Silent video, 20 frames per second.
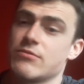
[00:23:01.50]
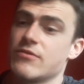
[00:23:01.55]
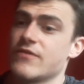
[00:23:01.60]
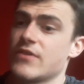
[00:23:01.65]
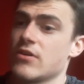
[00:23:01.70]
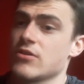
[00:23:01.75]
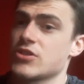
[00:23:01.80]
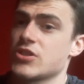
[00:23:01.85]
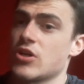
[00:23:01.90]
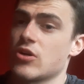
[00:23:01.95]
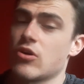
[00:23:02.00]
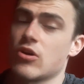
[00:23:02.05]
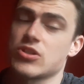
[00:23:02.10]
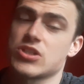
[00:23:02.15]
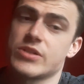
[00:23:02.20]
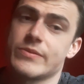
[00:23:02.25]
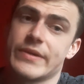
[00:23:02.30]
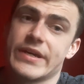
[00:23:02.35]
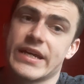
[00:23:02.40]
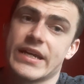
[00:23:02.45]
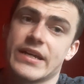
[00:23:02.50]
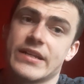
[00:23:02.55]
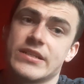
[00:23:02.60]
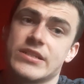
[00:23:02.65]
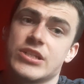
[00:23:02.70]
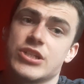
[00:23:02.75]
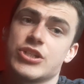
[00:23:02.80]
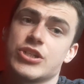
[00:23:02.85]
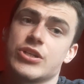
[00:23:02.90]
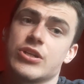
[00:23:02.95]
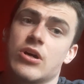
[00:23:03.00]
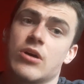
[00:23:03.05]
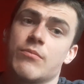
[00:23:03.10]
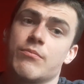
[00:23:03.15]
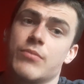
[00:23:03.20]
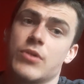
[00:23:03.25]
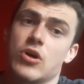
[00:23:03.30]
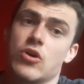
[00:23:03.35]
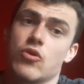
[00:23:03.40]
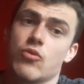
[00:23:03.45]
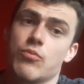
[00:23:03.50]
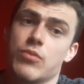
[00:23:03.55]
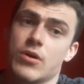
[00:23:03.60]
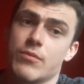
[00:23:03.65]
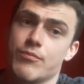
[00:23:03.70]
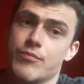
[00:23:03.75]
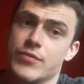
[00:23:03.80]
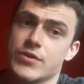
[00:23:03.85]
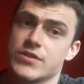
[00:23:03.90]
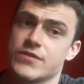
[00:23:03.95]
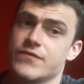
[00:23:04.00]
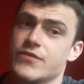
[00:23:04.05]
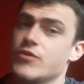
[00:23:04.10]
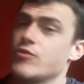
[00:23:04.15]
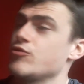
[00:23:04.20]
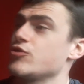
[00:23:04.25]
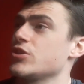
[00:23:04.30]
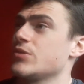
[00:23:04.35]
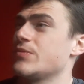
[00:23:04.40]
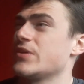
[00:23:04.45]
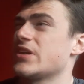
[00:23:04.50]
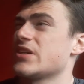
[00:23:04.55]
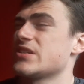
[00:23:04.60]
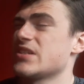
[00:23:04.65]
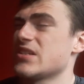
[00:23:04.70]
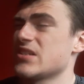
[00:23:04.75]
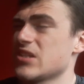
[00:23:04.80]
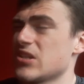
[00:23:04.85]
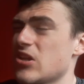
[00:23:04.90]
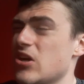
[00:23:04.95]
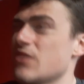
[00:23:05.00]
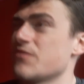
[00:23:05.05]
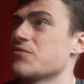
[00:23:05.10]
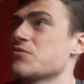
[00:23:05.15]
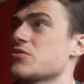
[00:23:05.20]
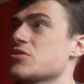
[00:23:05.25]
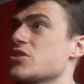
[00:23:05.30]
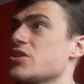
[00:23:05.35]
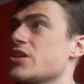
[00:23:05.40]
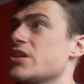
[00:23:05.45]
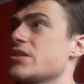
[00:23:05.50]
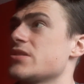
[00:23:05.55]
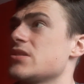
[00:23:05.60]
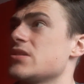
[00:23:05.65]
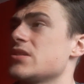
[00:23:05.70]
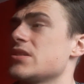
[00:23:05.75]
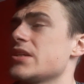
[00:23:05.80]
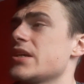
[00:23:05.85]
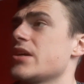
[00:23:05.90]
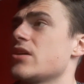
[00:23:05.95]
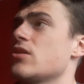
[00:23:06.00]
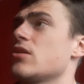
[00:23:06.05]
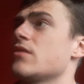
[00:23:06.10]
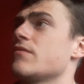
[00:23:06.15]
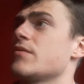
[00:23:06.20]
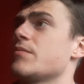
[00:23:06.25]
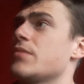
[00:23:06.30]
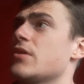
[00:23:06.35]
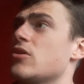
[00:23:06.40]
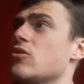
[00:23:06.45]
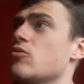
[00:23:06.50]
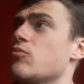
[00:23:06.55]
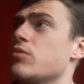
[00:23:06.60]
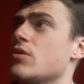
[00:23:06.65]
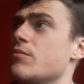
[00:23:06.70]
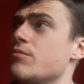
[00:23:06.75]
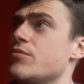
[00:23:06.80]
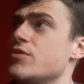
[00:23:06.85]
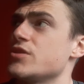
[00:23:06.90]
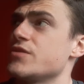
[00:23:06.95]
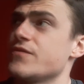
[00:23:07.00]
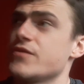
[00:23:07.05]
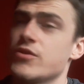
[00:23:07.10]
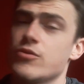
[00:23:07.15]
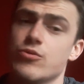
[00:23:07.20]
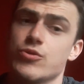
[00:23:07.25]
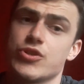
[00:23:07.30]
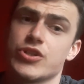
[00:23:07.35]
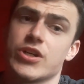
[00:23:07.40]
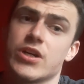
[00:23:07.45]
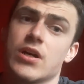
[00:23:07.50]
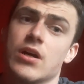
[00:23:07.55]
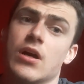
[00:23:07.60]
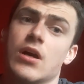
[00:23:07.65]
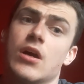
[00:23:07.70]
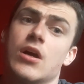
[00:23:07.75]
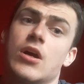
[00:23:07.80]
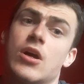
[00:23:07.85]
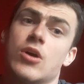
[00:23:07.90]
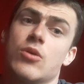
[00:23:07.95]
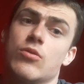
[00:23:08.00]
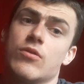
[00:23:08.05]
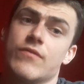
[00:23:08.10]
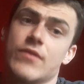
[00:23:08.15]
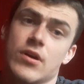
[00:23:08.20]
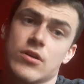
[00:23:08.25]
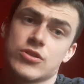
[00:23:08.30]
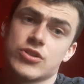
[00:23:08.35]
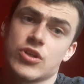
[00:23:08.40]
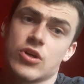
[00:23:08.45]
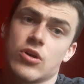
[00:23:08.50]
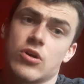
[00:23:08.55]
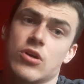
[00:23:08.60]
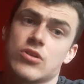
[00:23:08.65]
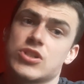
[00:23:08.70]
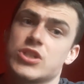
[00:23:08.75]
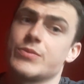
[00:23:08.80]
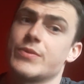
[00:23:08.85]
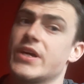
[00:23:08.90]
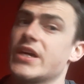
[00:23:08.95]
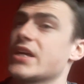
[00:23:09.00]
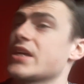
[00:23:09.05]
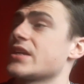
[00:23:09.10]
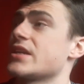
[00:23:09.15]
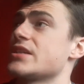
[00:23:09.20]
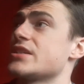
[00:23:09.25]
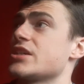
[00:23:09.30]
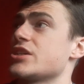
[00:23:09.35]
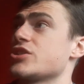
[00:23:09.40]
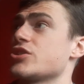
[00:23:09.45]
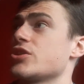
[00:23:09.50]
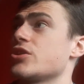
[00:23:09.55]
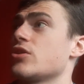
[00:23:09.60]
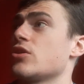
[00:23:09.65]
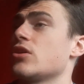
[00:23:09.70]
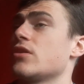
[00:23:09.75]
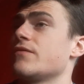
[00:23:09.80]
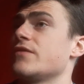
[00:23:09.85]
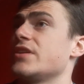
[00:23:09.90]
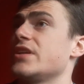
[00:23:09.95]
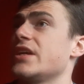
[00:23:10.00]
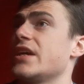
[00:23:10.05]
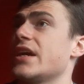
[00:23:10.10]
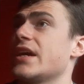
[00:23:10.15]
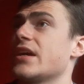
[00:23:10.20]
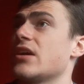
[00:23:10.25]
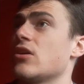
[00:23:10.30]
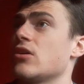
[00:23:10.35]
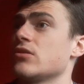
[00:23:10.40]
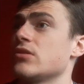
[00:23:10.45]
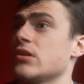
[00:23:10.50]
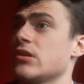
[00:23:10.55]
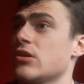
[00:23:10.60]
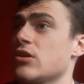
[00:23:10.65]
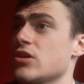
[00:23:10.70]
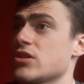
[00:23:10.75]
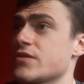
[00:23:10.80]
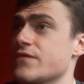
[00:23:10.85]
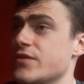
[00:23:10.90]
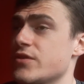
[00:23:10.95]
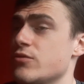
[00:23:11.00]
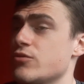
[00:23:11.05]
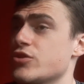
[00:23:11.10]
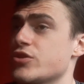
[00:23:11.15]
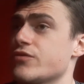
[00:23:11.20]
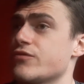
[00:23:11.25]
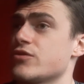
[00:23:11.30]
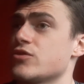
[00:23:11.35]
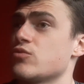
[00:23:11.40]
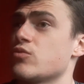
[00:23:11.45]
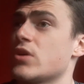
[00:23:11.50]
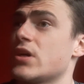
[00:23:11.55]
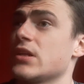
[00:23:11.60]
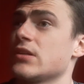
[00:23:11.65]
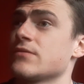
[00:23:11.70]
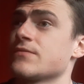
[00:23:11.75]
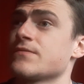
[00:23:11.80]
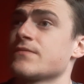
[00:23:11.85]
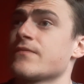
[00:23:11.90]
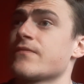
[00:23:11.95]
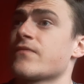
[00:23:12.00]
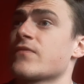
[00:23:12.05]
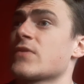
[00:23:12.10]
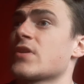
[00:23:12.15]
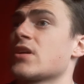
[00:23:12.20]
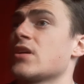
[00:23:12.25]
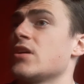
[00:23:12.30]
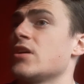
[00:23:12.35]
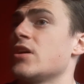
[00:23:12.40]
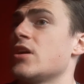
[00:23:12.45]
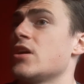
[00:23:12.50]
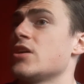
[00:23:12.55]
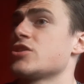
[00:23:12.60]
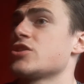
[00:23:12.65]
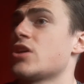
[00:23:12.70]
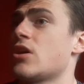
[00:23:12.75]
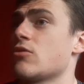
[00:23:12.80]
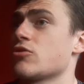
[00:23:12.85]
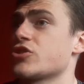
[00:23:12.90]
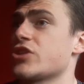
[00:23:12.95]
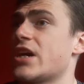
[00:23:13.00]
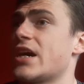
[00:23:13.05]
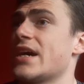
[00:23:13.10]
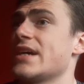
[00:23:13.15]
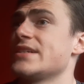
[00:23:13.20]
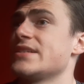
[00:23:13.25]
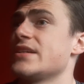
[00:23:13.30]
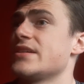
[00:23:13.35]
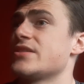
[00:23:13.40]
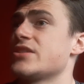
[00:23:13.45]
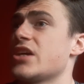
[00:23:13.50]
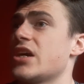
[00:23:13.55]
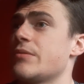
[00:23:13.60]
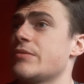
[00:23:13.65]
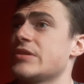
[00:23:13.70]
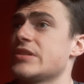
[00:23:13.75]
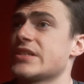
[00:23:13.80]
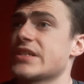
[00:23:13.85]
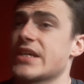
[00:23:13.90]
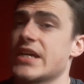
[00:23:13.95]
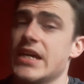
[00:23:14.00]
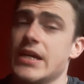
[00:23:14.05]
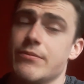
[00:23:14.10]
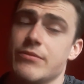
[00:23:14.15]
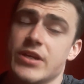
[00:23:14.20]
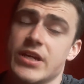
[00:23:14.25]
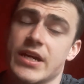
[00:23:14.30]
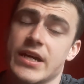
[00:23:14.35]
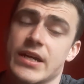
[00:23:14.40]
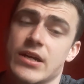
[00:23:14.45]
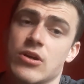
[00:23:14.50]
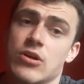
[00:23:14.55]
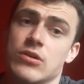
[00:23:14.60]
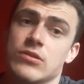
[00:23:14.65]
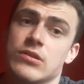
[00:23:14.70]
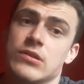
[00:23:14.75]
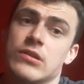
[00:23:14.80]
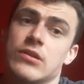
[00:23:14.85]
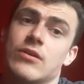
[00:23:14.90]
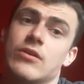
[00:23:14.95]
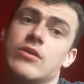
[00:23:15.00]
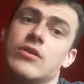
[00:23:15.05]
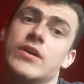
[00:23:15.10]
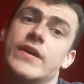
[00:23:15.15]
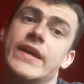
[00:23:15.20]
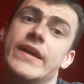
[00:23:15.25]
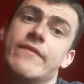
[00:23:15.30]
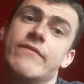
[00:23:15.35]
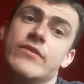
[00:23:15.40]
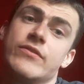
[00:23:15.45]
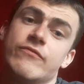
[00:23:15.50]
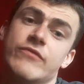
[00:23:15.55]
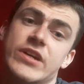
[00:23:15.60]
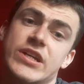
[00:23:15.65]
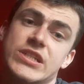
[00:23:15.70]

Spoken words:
we've also got to make a decision on Paul Pogba's future, because there's a lot of uncertainty over Paul Pogba's future. We've also got to make a decision over Diego Dalot's future as well. Solskjaer is determined to keep Diego Dalot, even